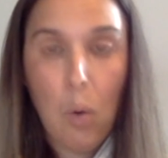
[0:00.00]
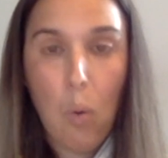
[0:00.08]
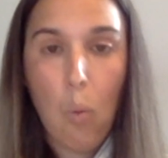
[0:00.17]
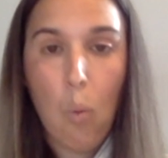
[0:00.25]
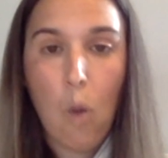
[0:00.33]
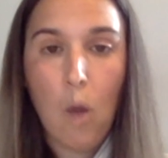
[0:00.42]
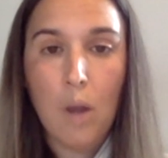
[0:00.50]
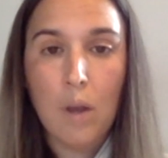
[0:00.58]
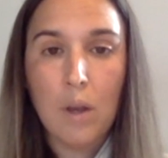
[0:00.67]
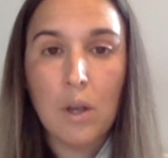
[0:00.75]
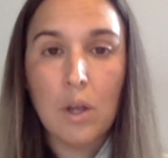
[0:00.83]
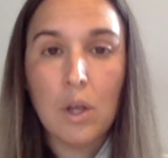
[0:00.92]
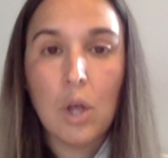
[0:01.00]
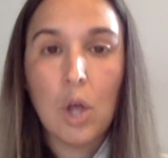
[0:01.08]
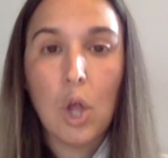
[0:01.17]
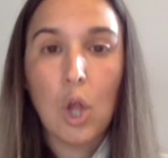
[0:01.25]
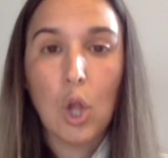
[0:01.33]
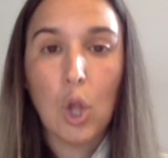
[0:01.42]
one
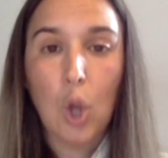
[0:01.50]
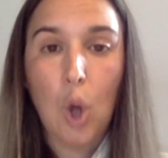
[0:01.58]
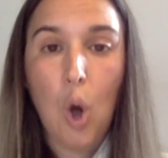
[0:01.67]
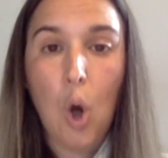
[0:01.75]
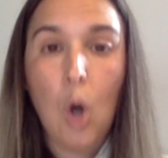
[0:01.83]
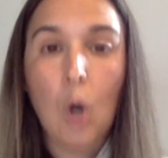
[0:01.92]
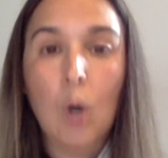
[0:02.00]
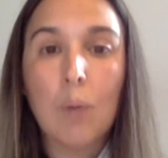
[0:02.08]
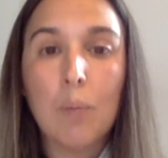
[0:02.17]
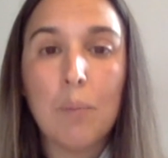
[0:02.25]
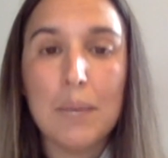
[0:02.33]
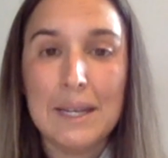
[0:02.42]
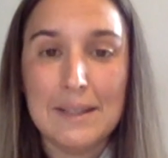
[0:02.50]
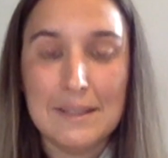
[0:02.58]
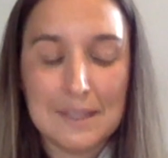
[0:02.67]
long beat